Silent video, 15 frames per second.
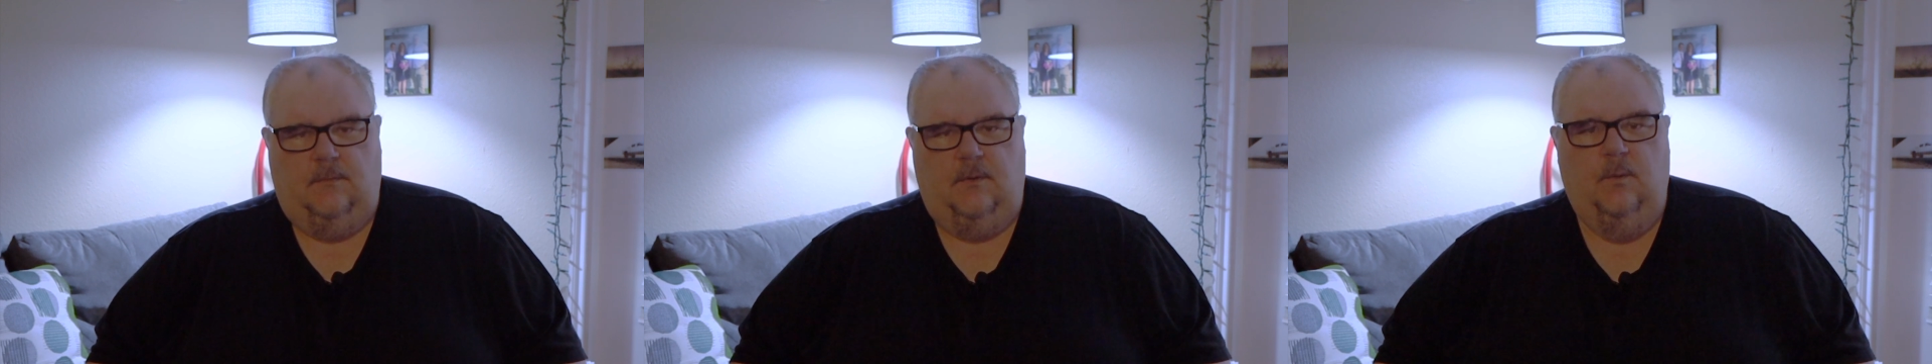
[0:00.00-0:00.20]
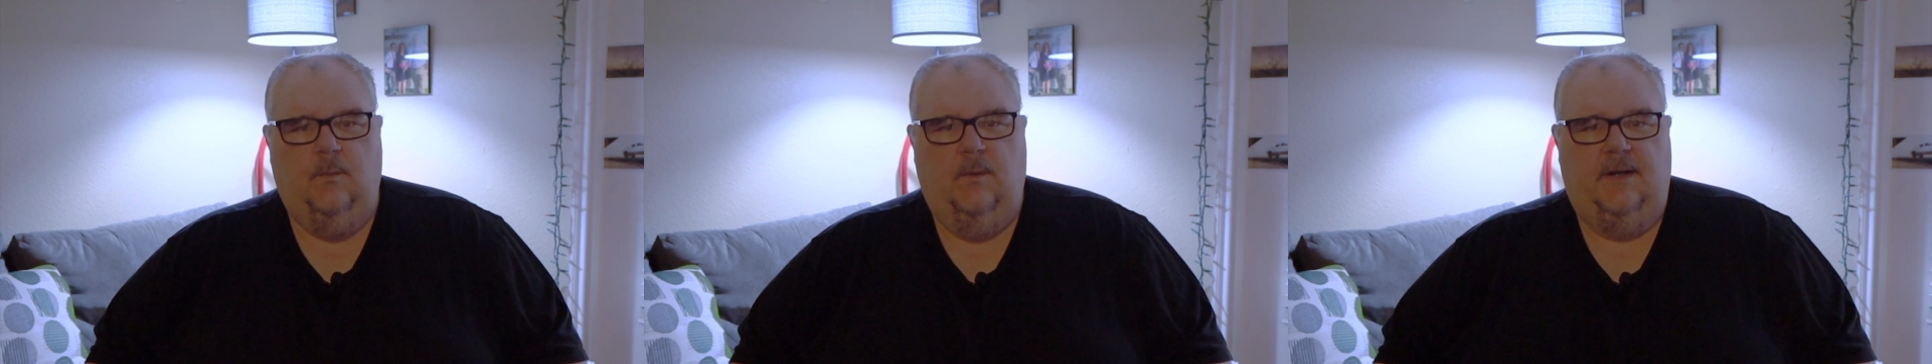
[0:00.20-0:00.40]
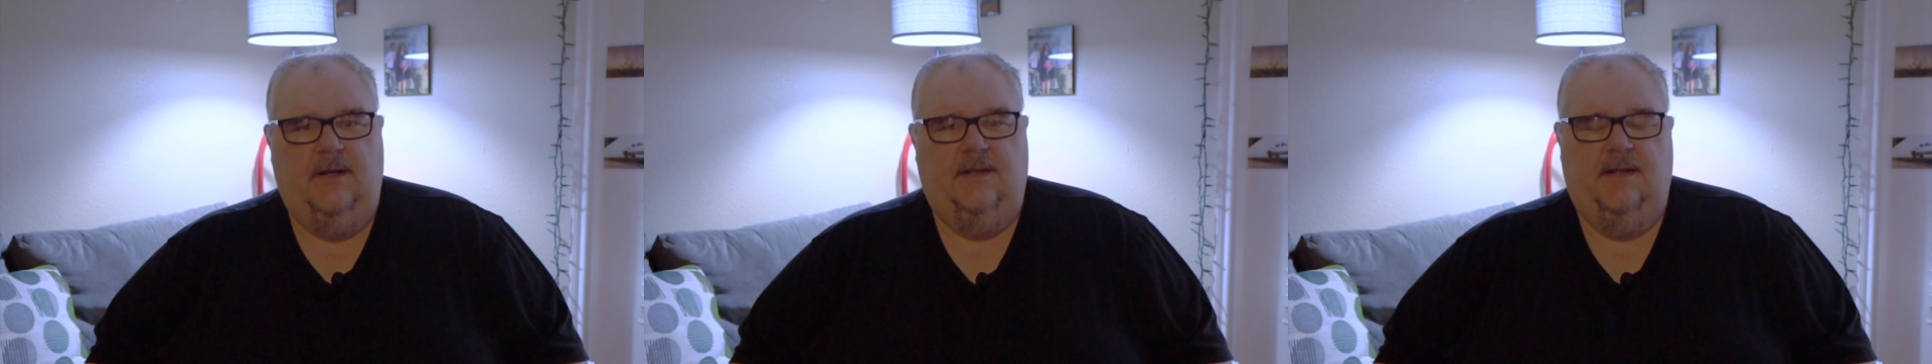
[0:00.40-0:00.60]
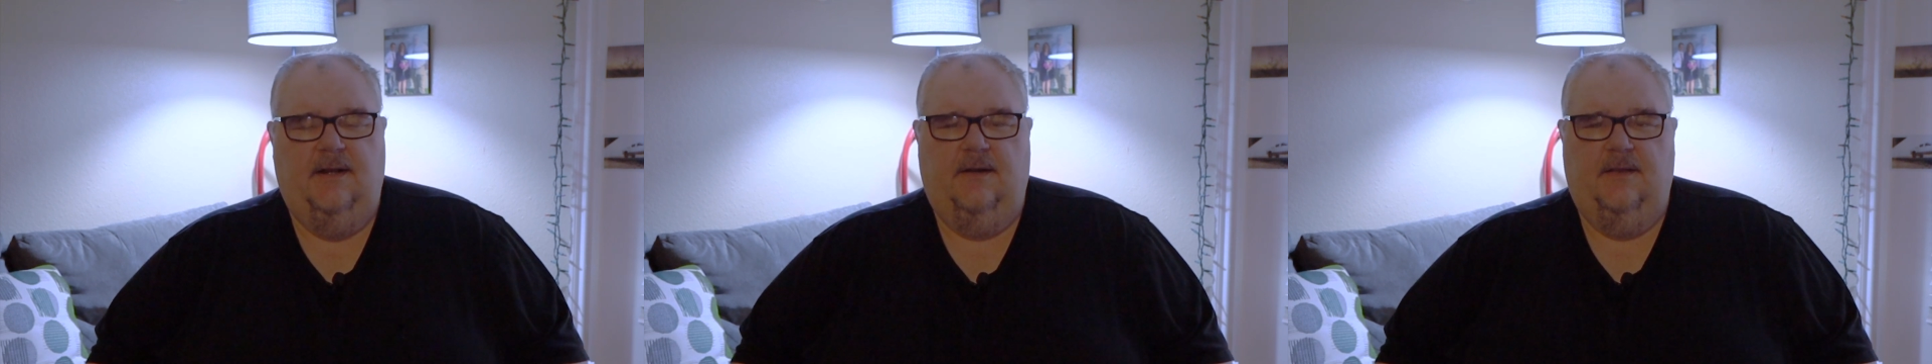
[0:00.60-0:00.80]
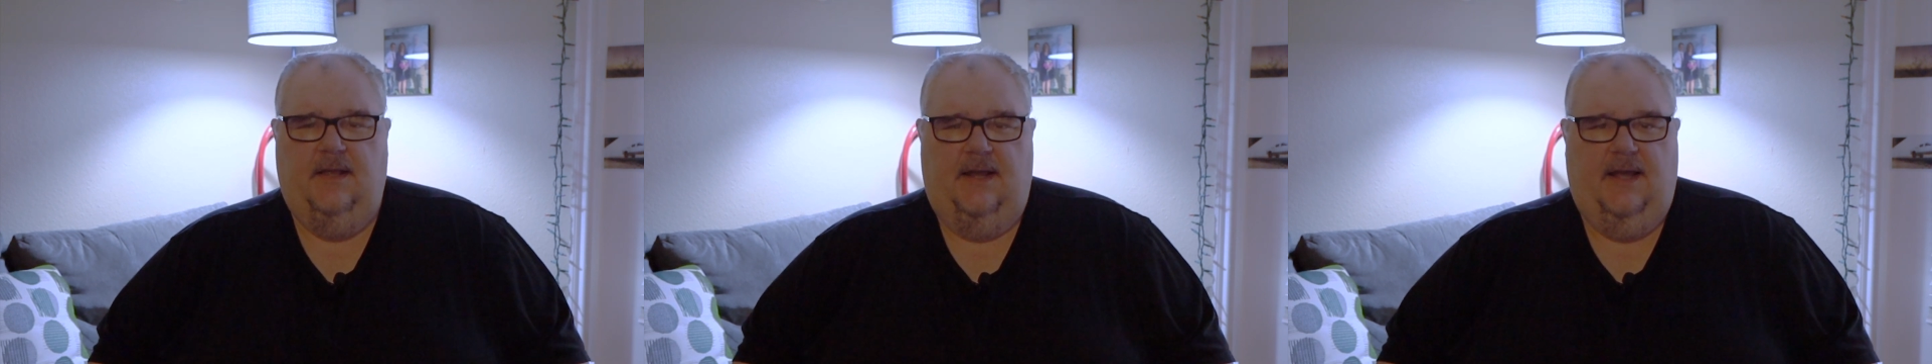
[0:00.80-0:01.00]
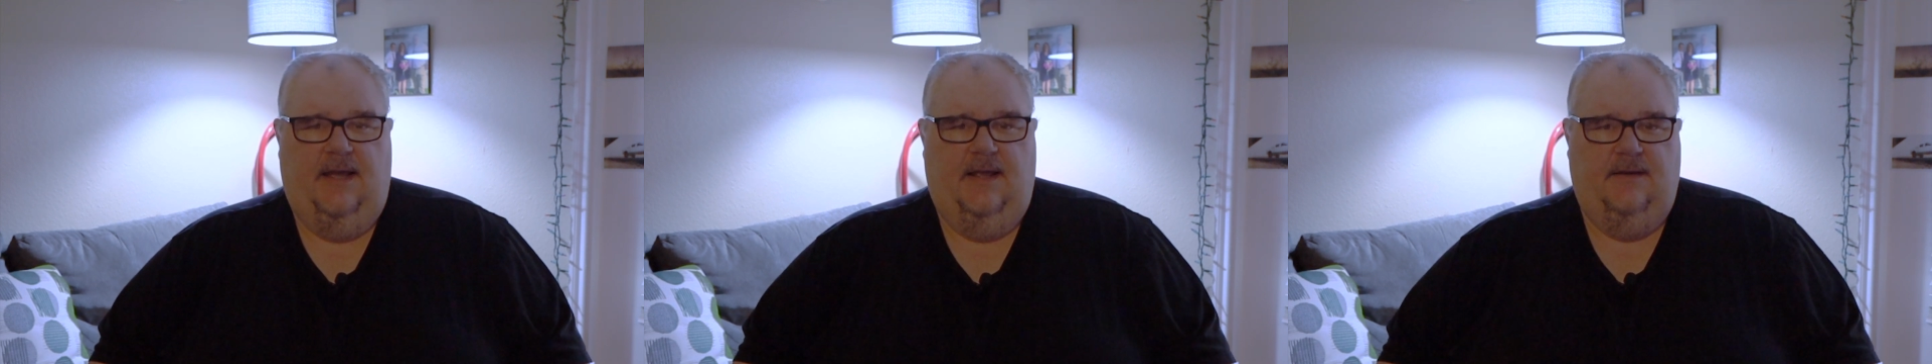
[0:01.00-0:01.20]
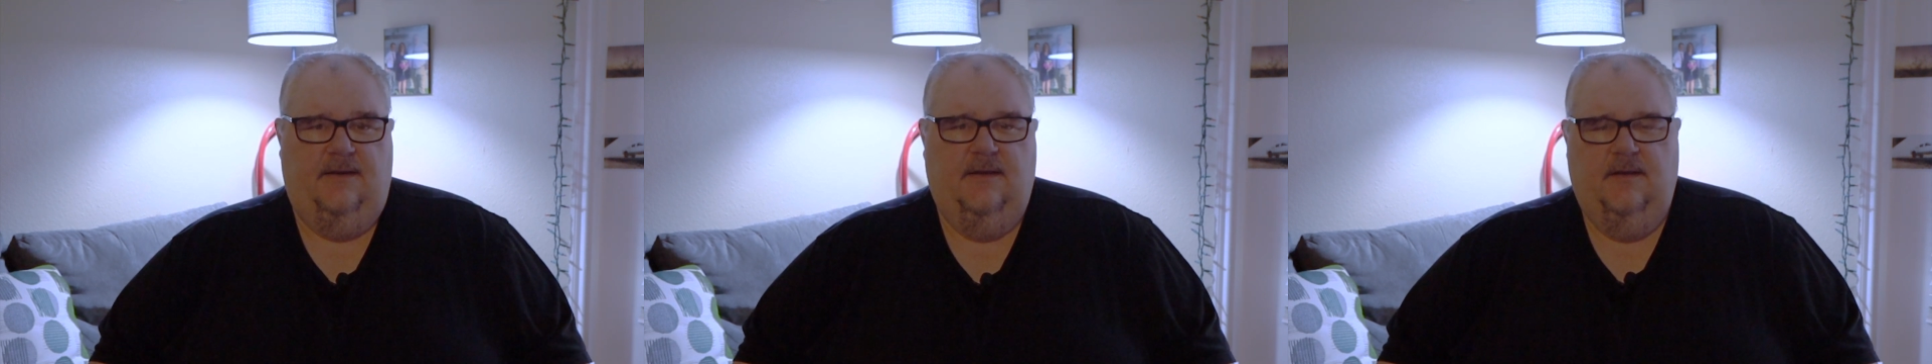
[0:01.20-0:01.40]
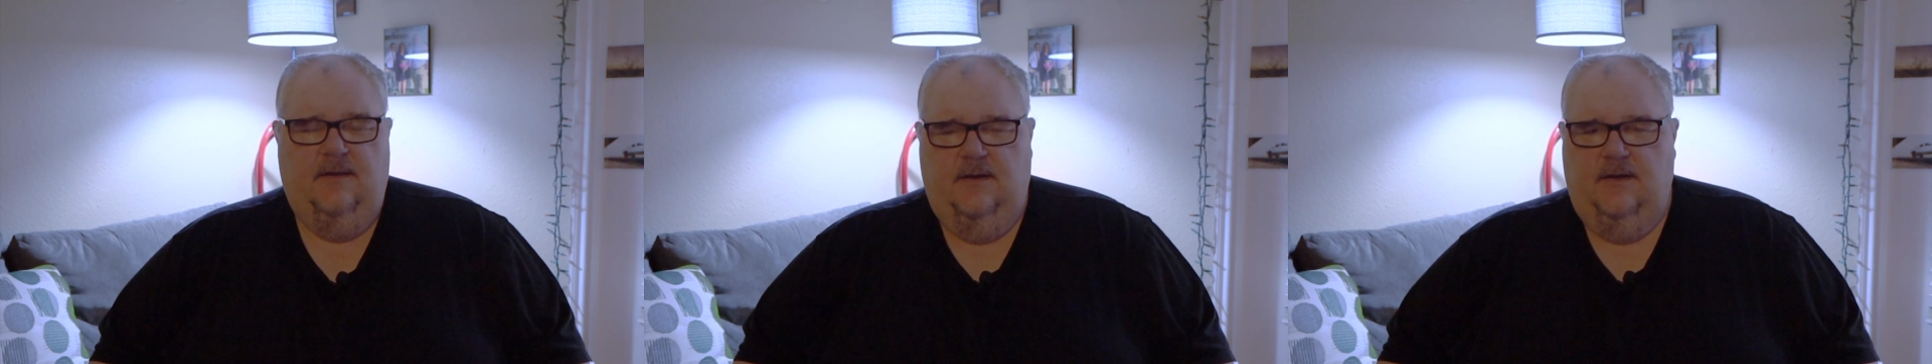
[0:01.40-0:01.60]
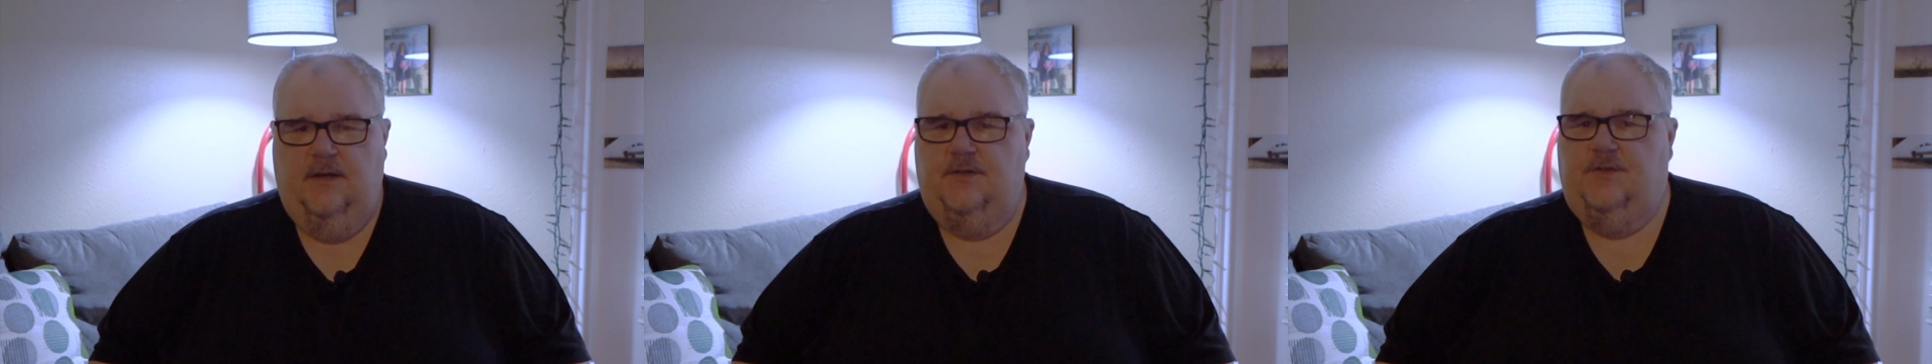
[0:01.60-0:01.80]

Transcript: Went in there, they had a